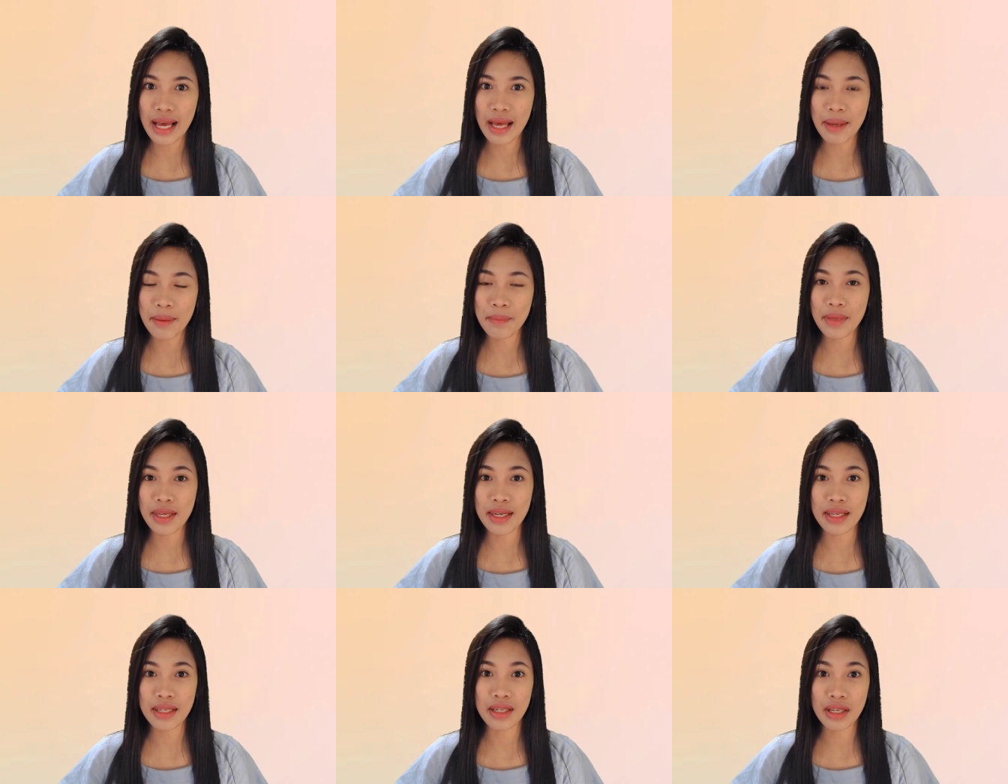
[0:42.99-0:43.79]
am
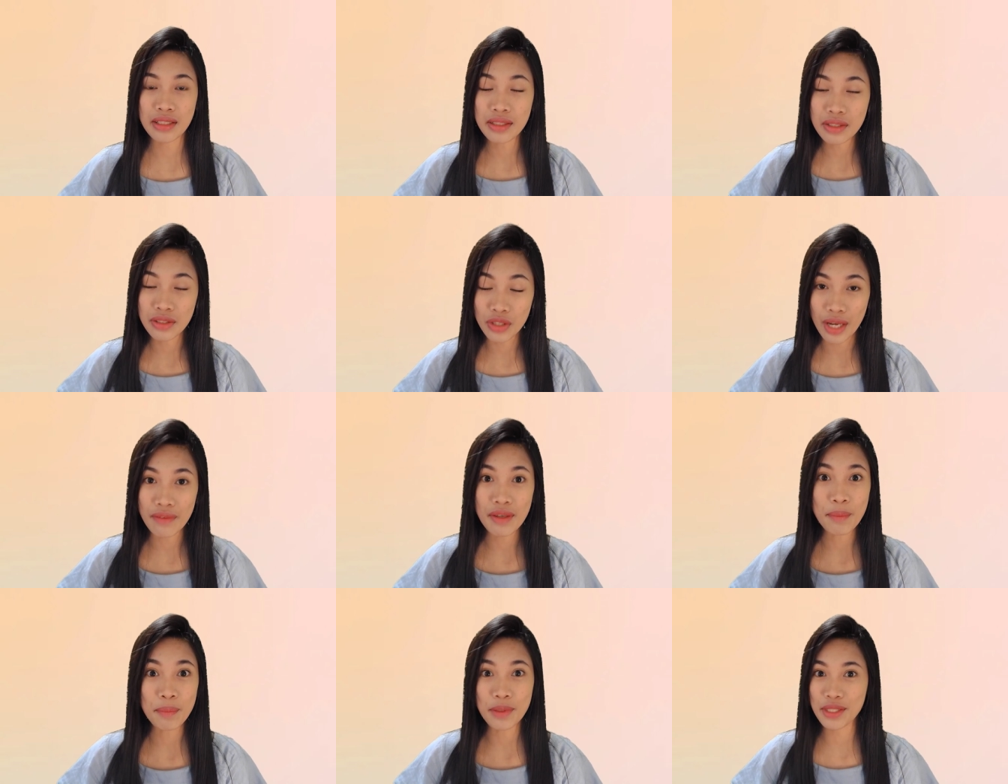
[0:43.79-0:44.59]
in a
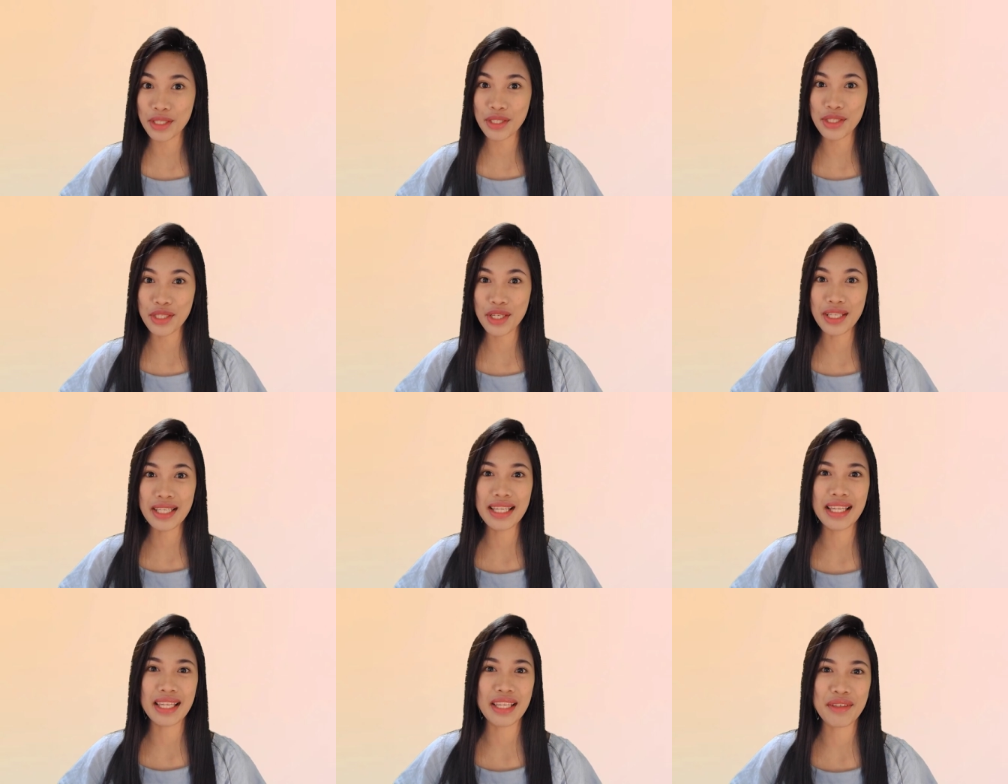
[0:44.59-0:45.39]
non-driving
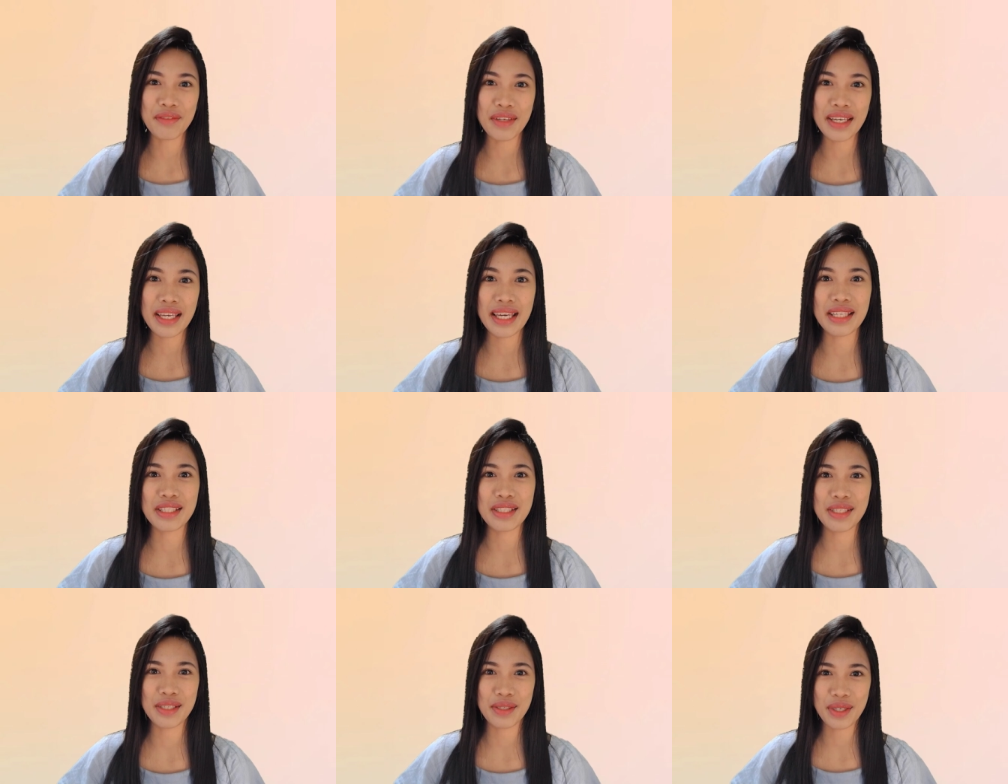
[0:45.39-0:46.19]
position, living
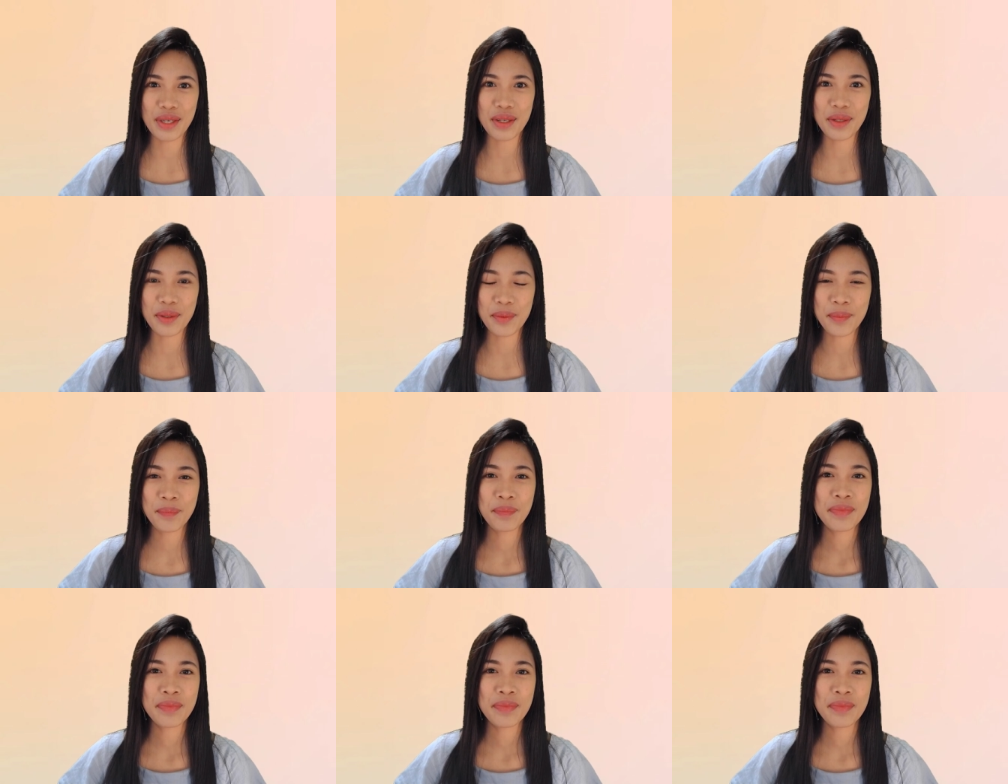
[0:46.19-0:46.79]
in Tokyo.